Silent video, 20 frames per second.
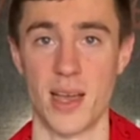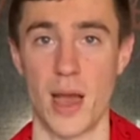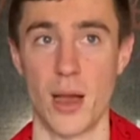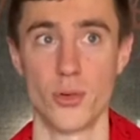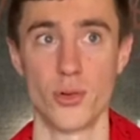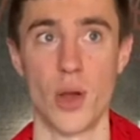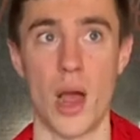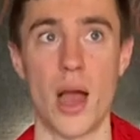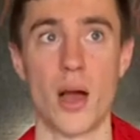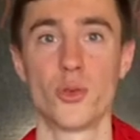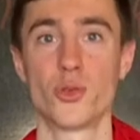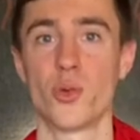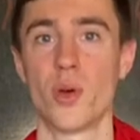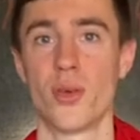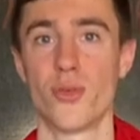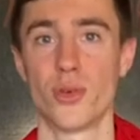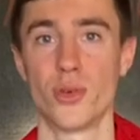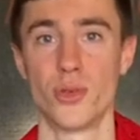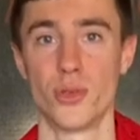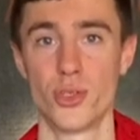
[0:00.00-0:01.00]
How to
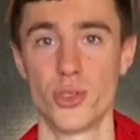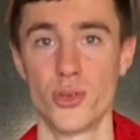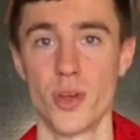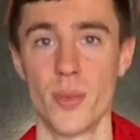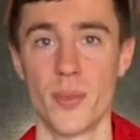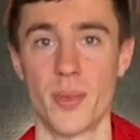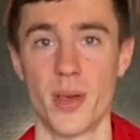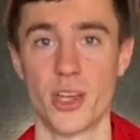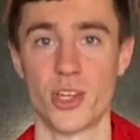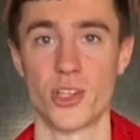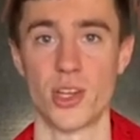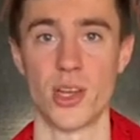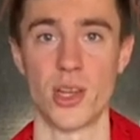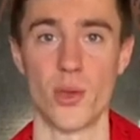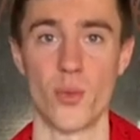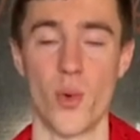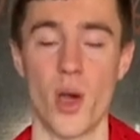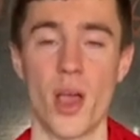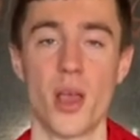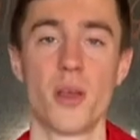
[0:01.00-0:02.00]
have a good trip, actually.
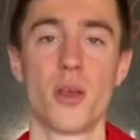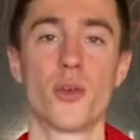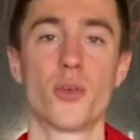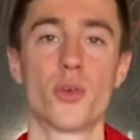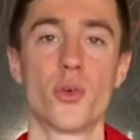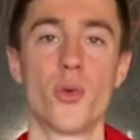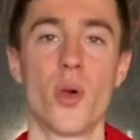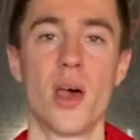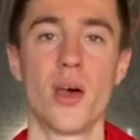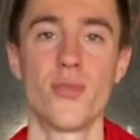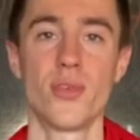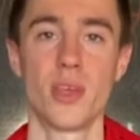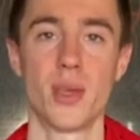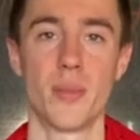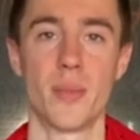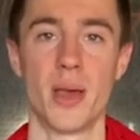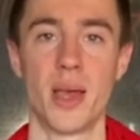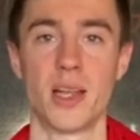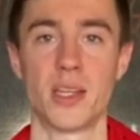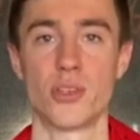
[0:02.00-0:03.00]
Why are you having a
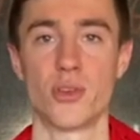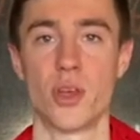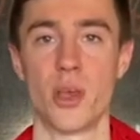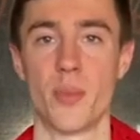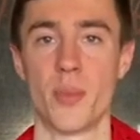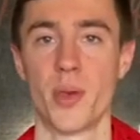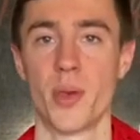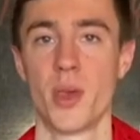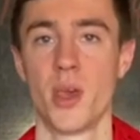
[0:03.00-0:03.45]
bad trip?